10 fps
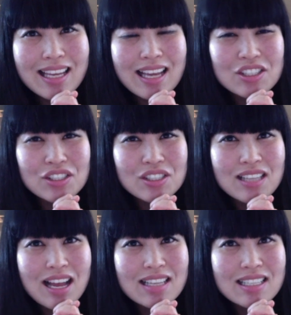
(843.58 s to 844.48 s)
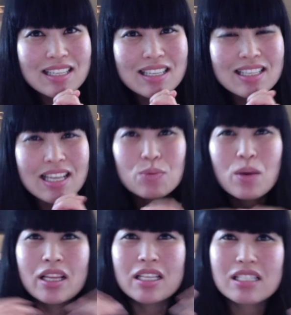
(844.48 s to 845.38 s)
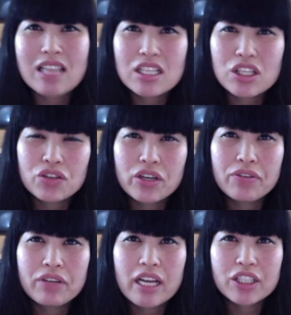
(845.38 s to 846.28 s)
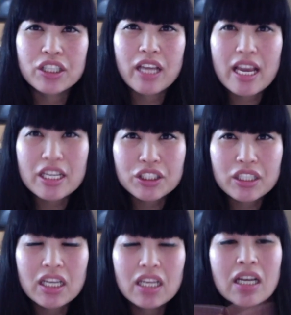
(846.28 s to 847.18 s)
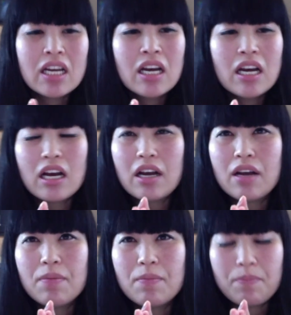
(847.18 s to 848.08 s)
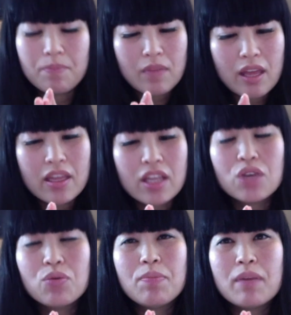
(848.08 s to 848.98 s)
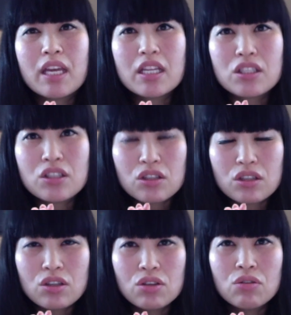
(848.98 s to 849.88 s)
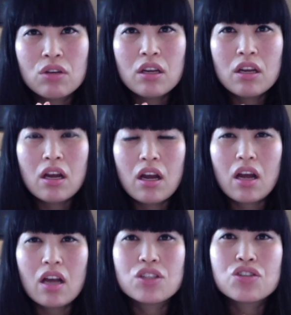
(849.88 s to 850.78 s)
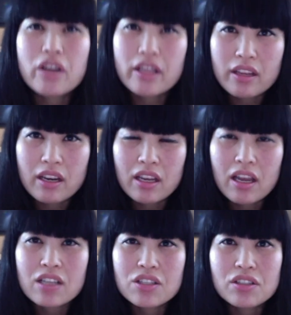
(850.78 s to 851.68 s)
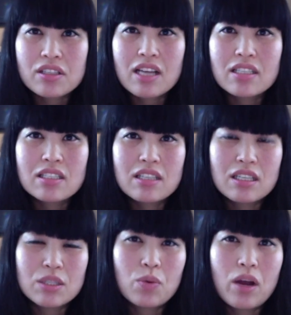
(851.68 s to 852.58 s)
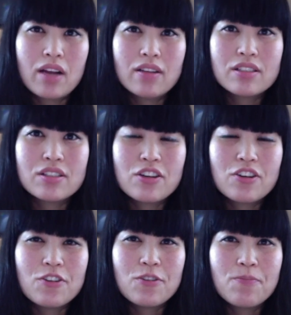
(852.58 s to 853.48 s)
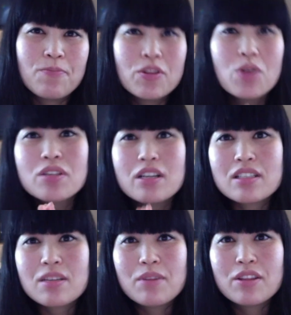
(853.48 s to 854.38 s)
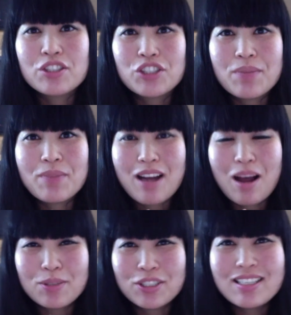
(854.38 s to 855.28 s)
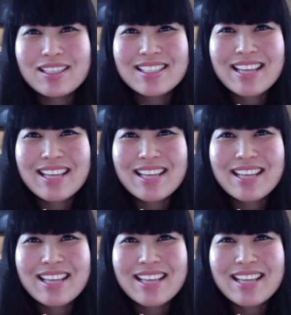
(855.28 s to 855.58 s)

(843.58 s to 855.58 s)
exercises, as well as sensory re-education, and then you would begin to do strengthening exercises as well. So those are some of the treatment options.